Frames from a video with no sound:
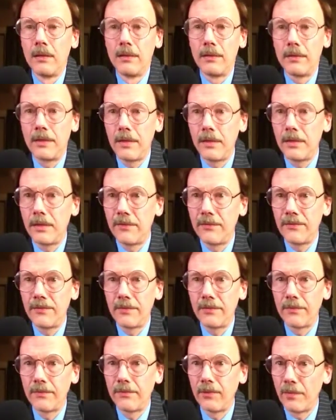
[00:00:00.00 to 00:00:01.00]
taken
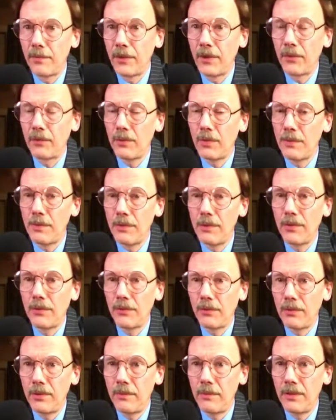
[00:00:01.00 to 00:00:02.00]
from the
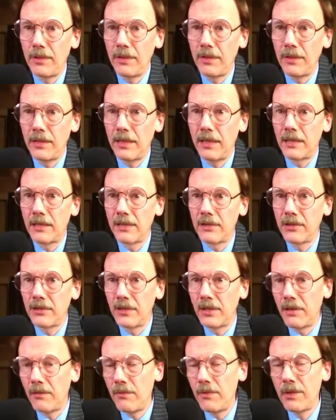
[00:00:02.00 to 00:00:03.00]
$3.3 billion
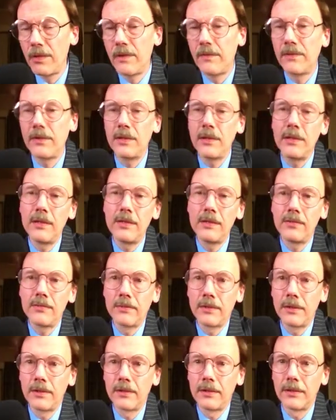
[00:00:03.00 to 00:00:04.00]
that we give to
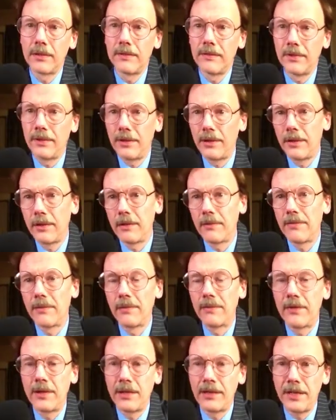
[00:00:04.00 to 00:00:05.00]
Israel every year
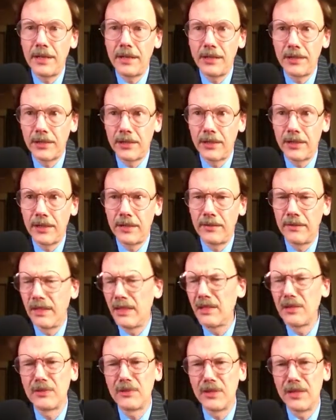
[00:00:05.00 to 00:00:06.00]
for financial aid.
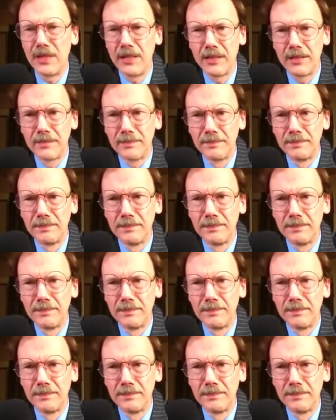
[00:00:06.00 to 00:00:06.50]
They don't need it.